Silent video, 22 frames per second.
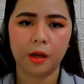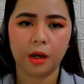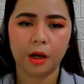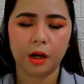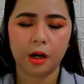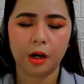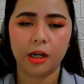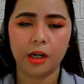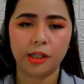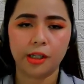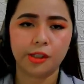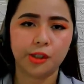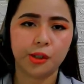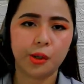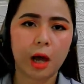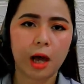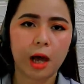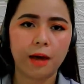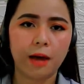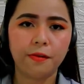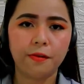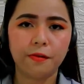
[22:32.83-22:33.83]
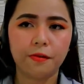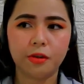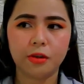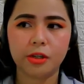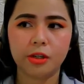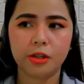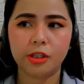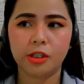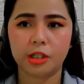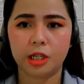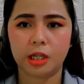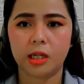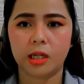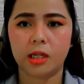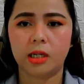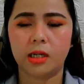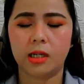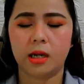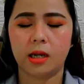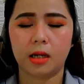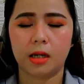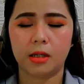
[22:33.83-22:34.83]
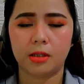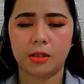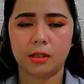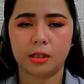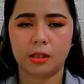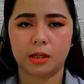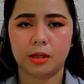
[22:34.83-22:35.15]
Alright, so after Jean actually